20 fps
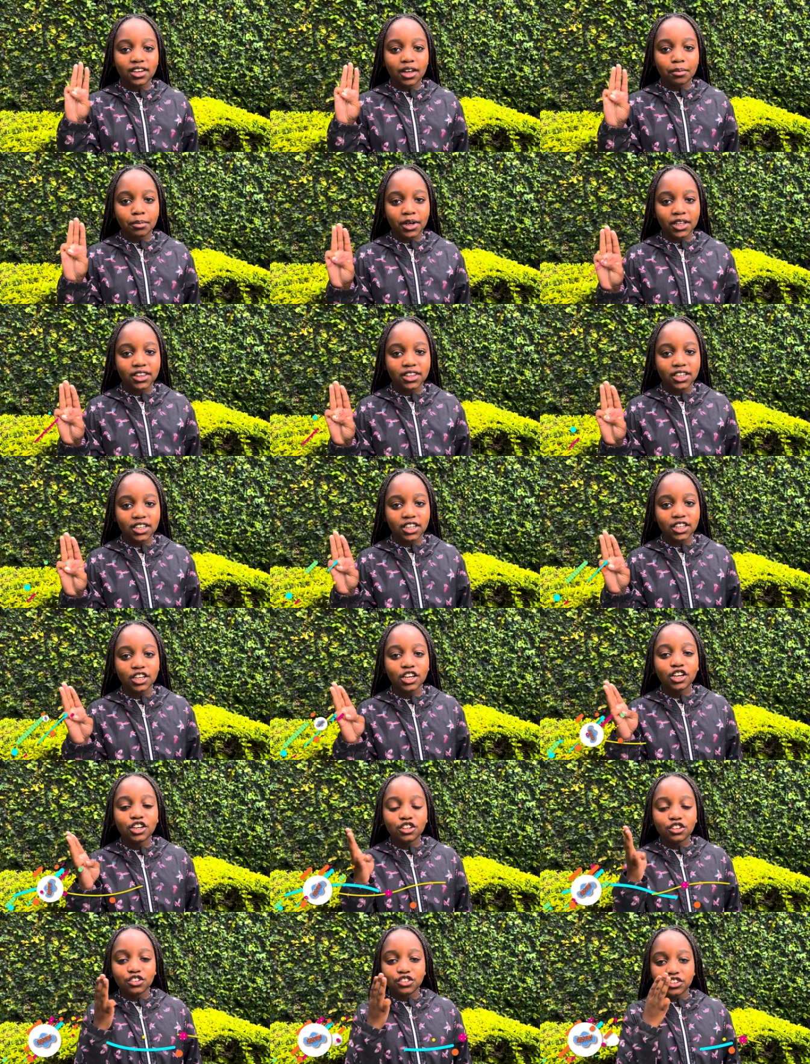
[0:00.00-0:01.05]
number three.
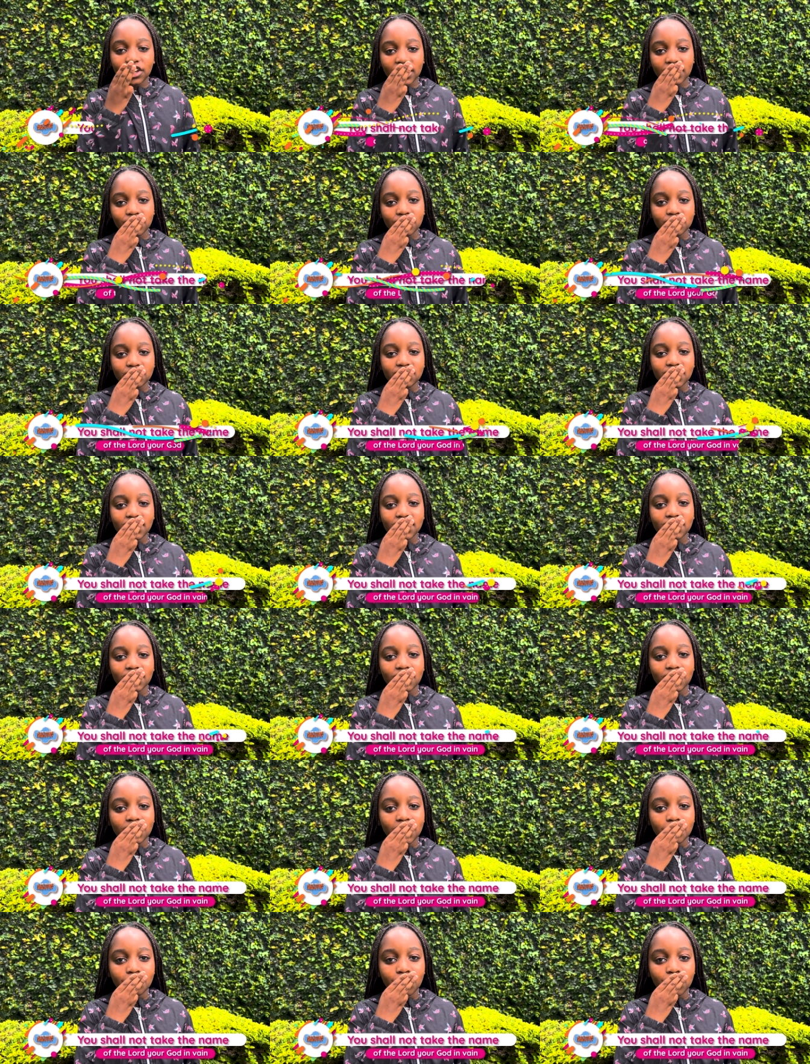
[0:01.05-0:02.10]
You shall not take the
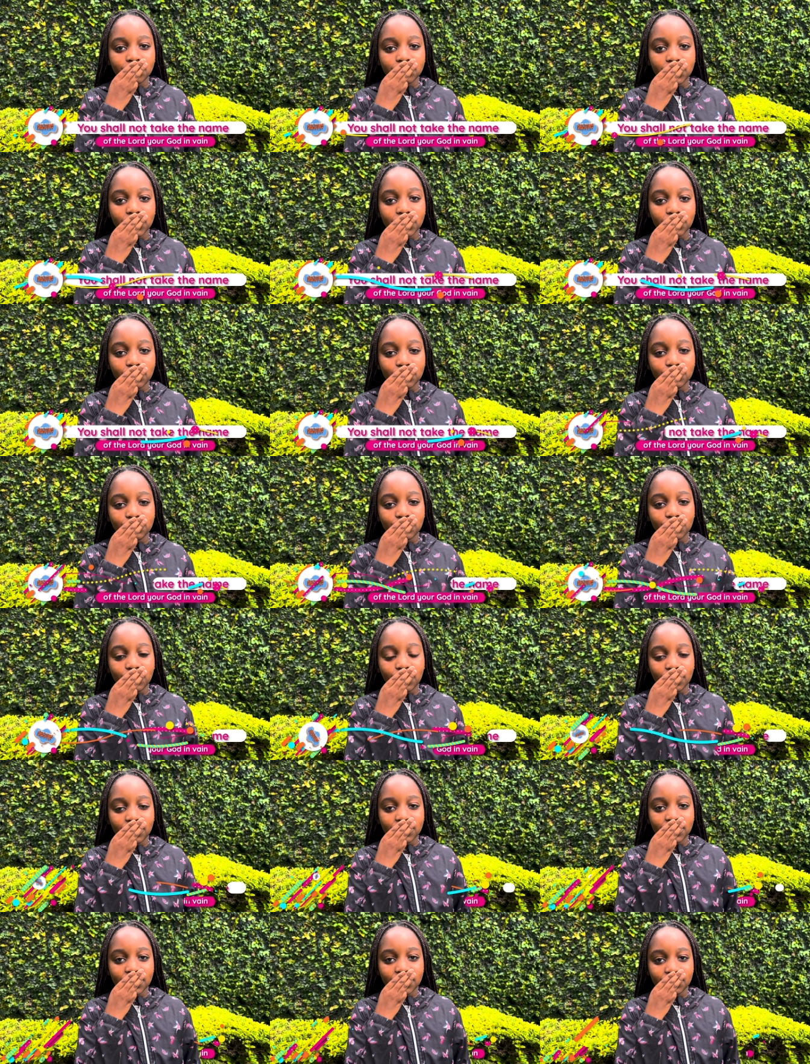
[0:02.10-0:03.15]
name of the Lord your
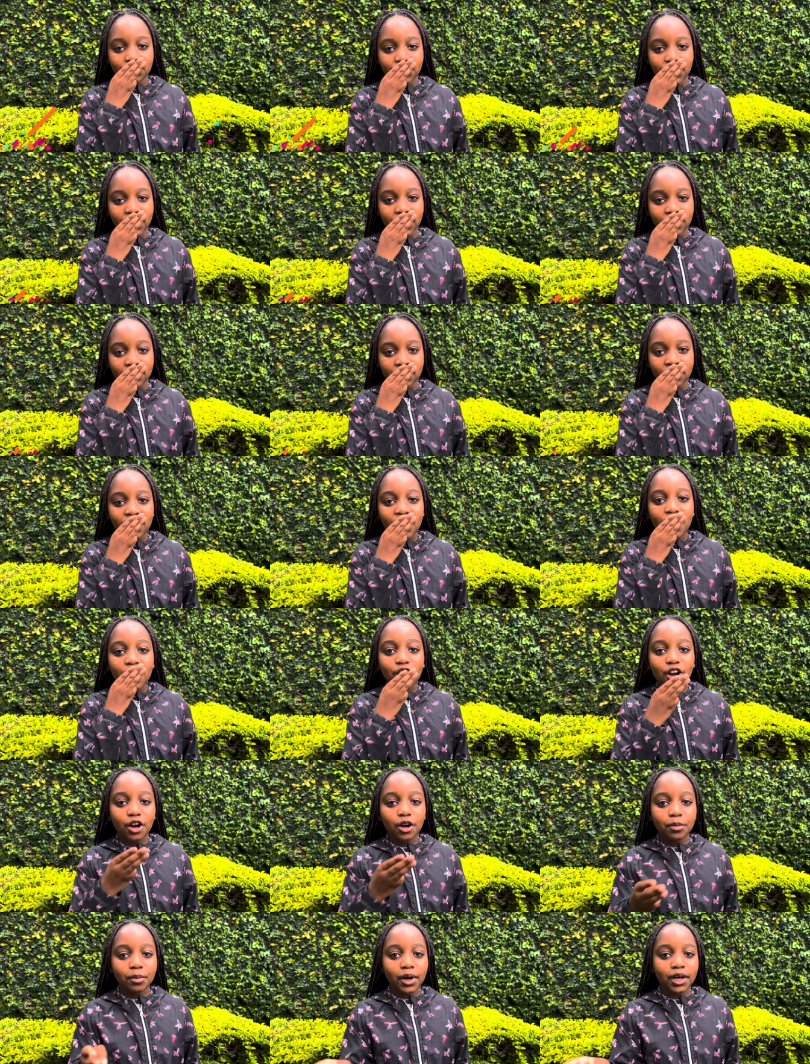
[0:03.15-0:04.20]
God in vain.
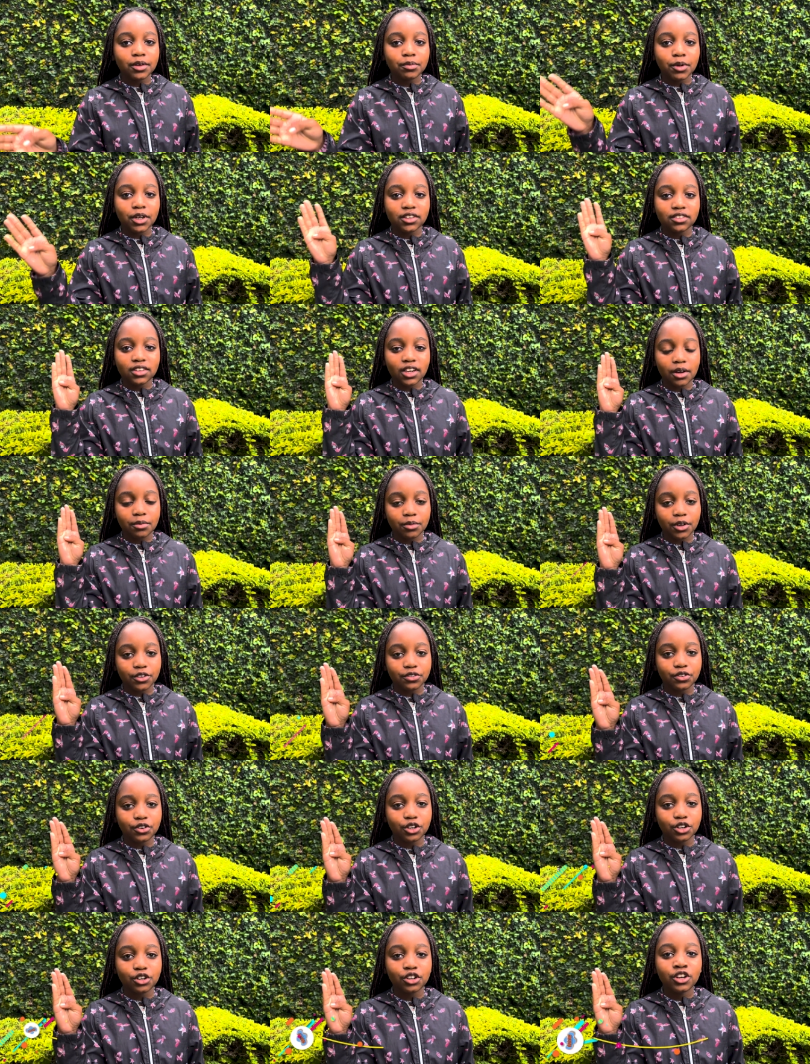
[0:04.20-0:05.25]
Commandment number
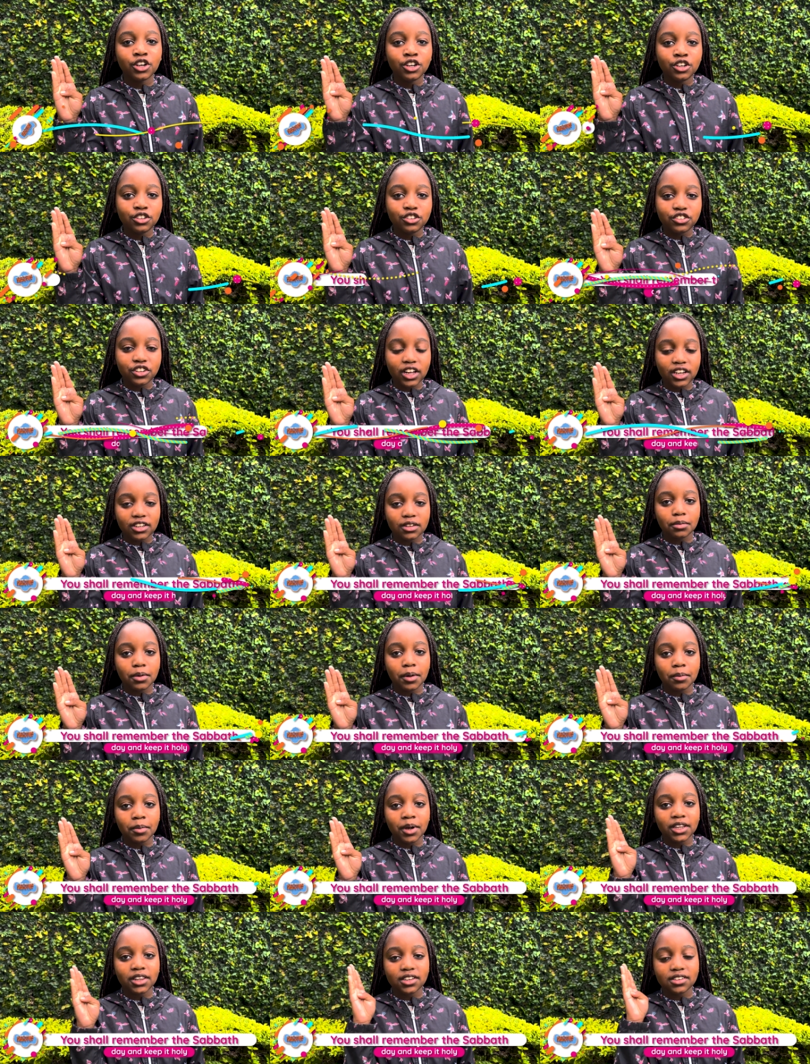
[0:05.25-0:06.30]
four. You shall
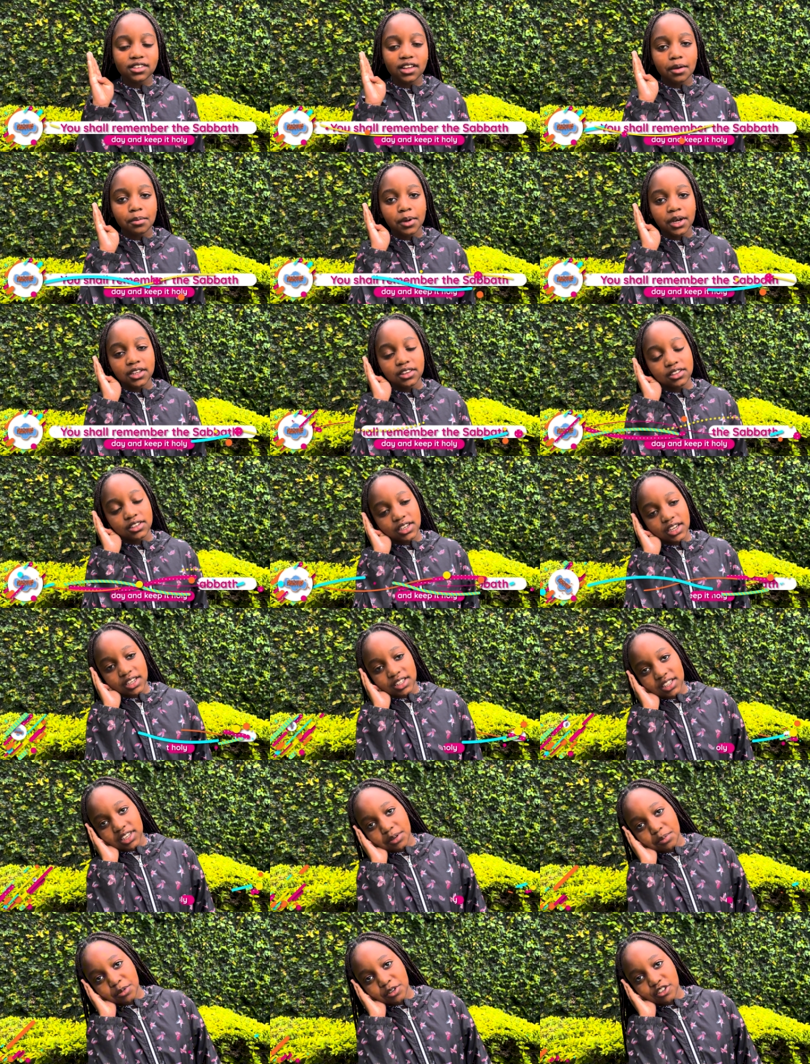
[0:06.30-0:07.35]
remember the Sabbath day and
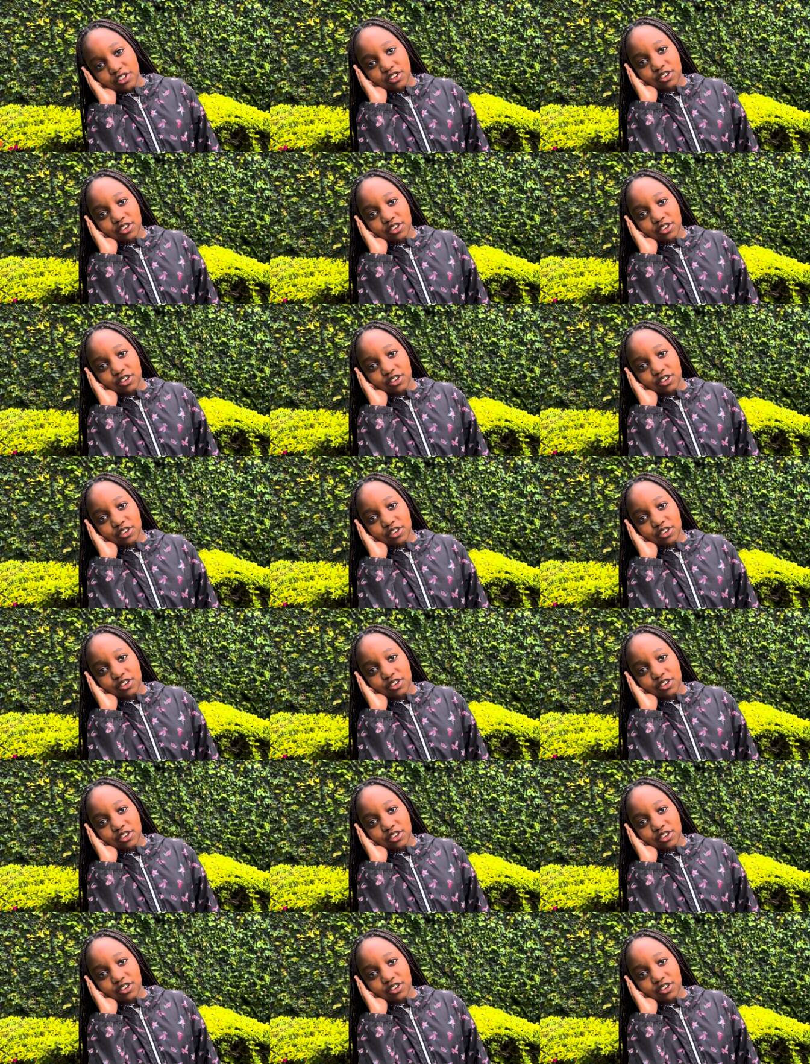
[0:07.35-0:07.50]
keep it